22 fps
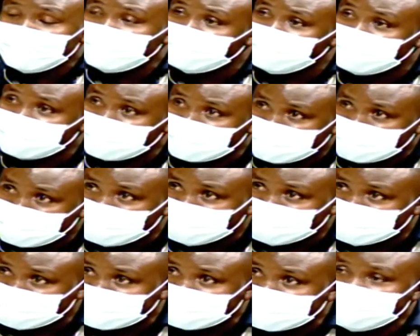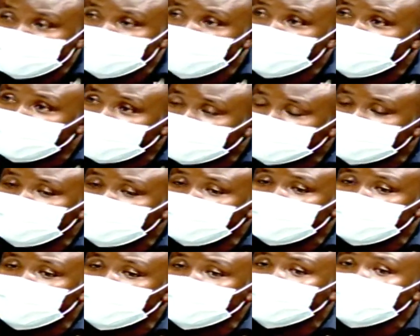on a contract, you must be
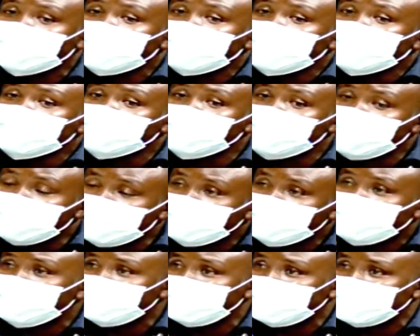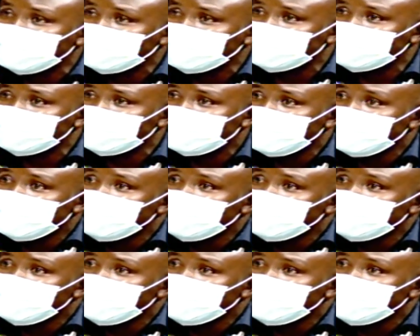able to levelize